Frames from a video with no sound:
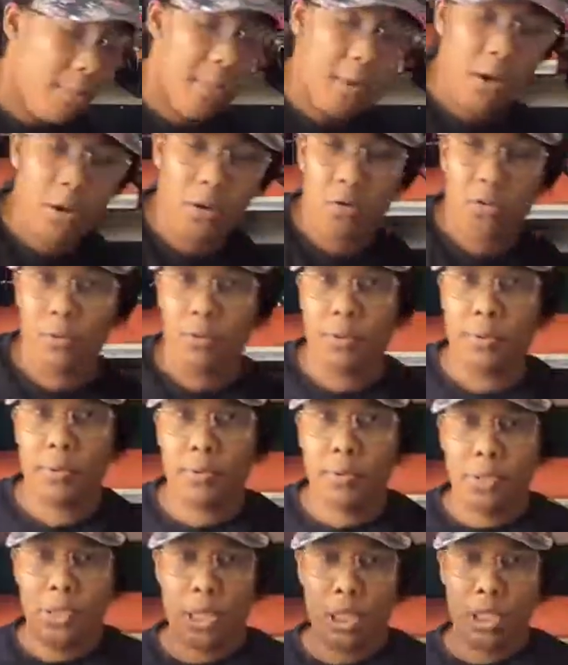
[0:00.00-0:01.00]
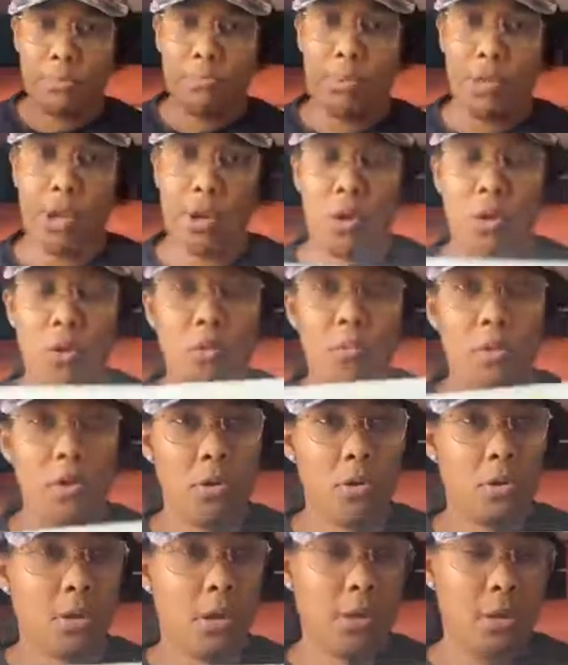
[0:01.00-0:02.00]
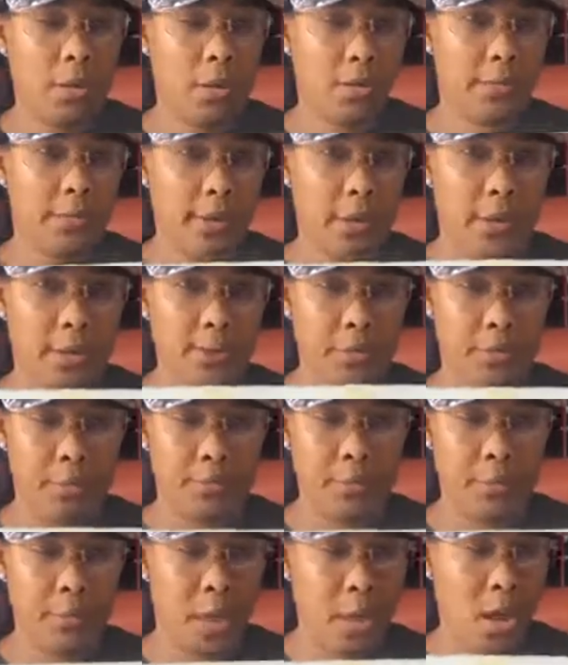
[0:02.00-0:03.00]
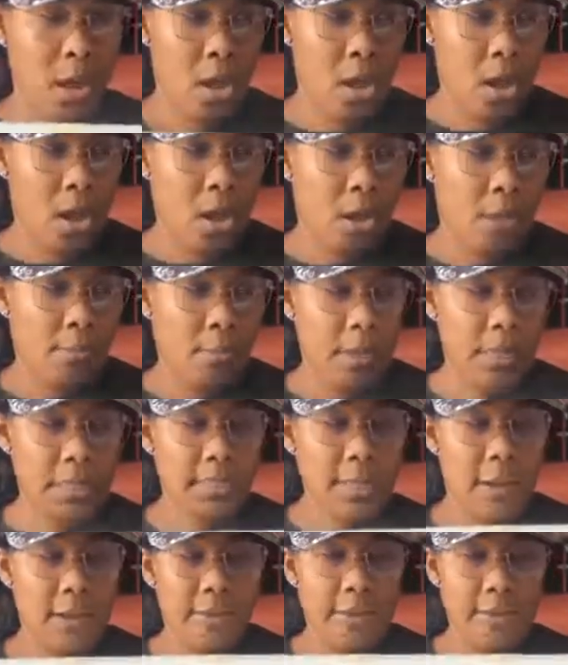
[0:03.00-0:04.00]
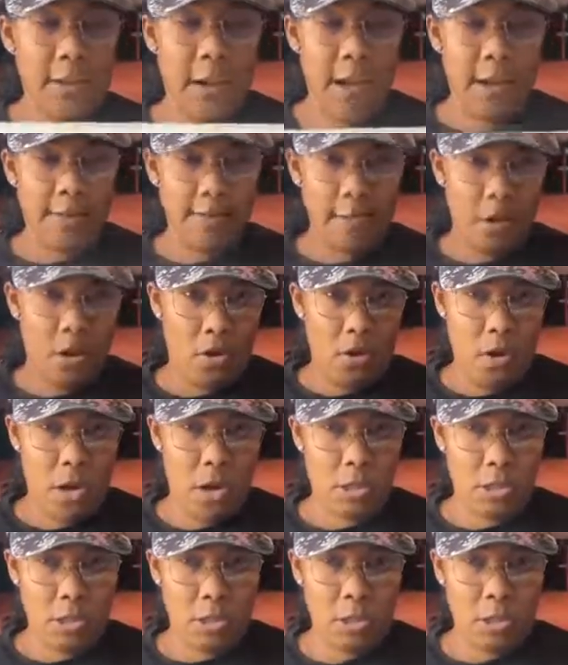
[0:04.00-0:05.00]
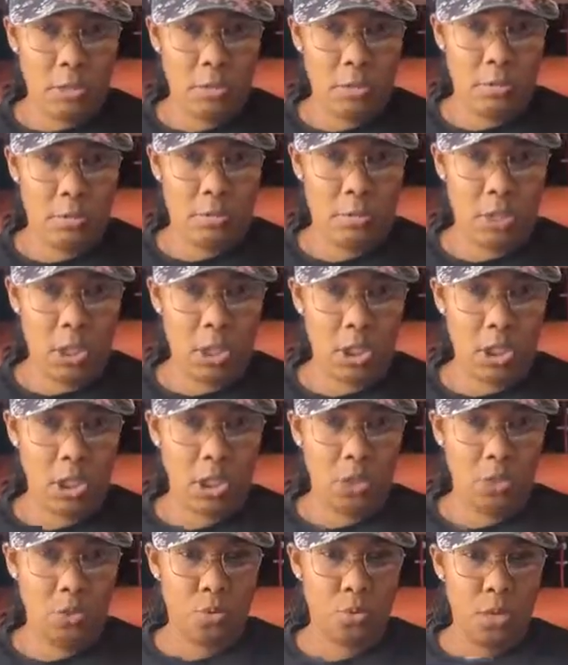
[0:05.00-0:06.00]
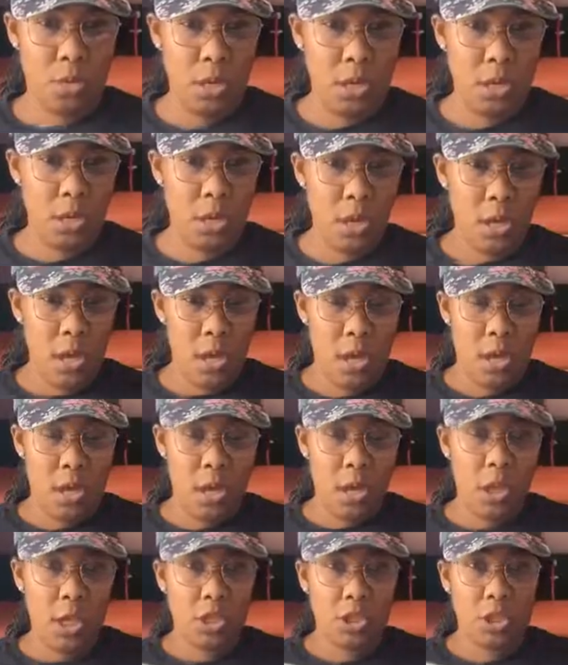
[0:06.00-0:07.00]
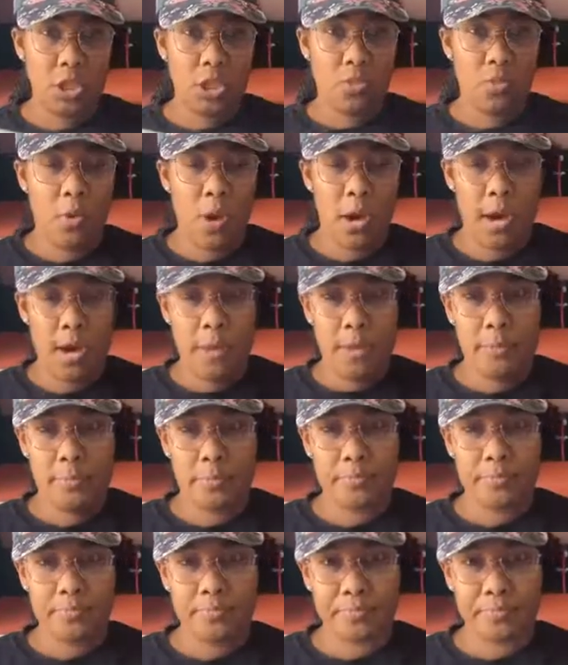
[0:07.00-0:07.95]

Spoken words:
I bought this big old roll of glitter vinyl. But it's like 5 yards. It's 20 inches wide.